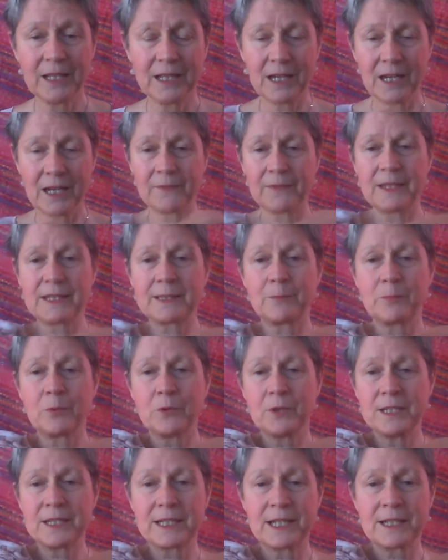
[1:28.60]
And there's a
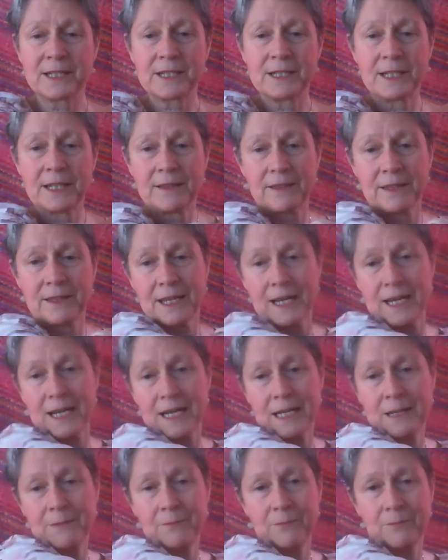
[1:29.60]
point underneath the
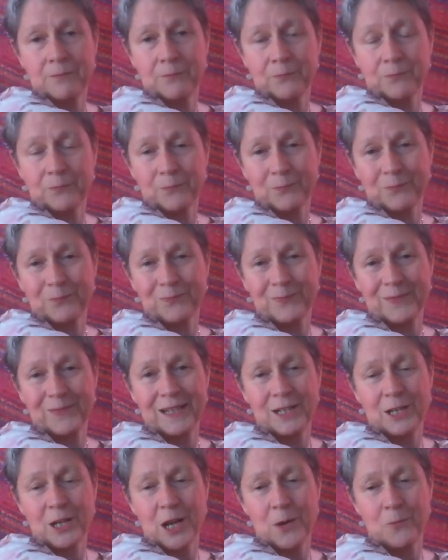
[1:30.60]
arm,
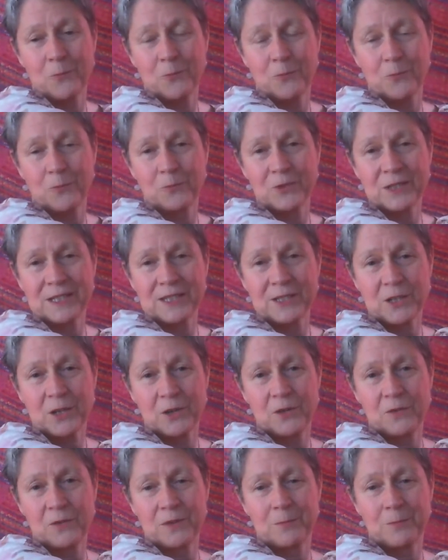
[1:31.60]
in line just
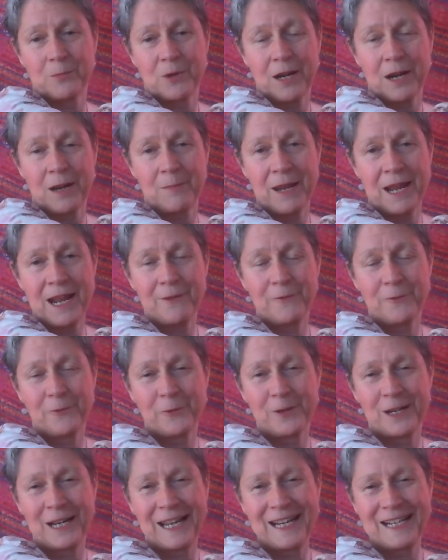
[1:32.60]
over the bra band
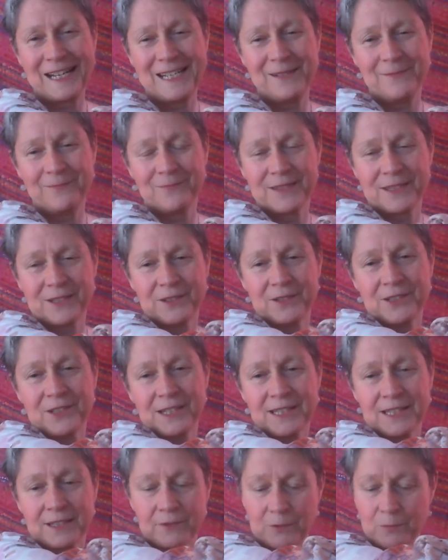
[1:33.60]
for a lady. So
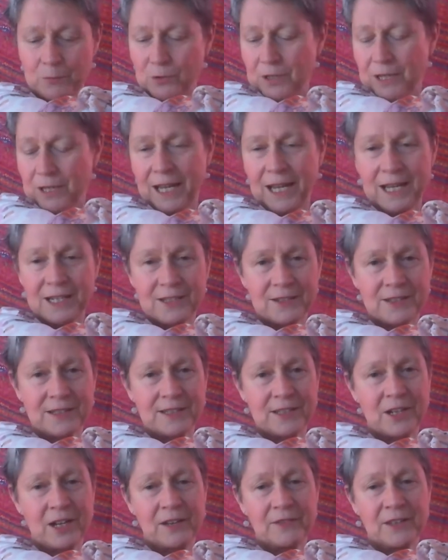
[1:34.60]
just if you put your hand to the
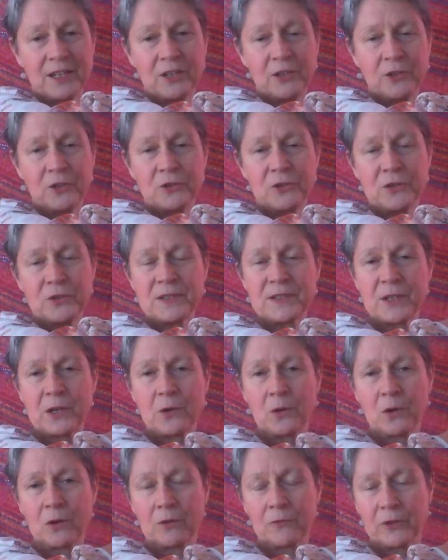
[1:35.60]
side there, you can use the
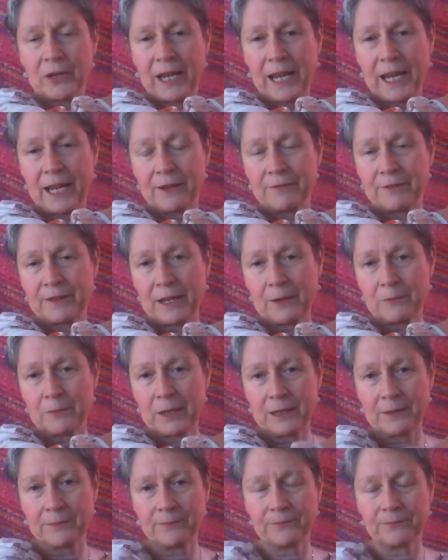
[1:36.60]
whole of your hand for that
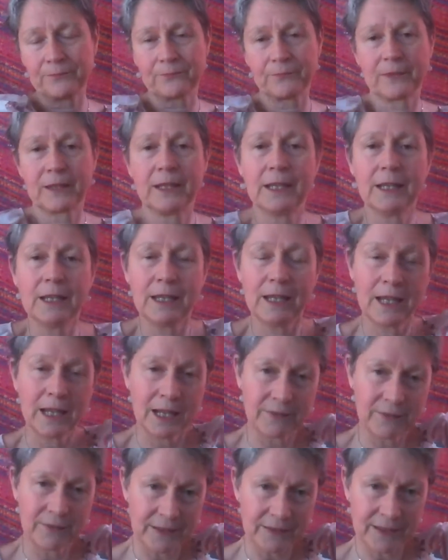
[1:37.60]
one.
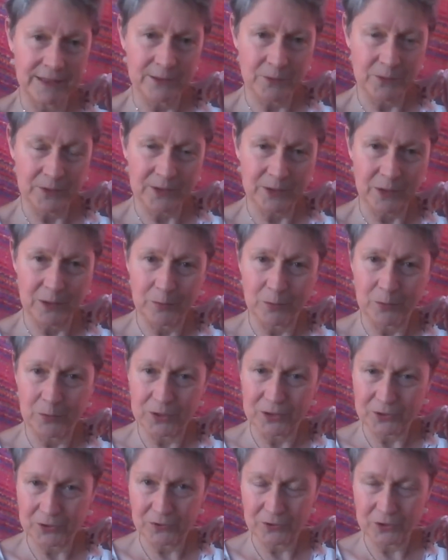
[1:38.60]
And then there's also a
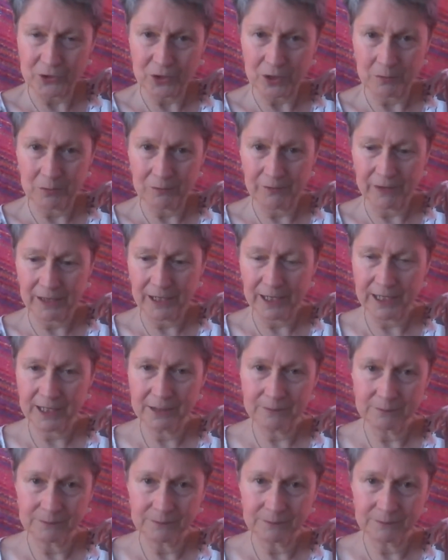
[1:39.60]
point on the top of the head.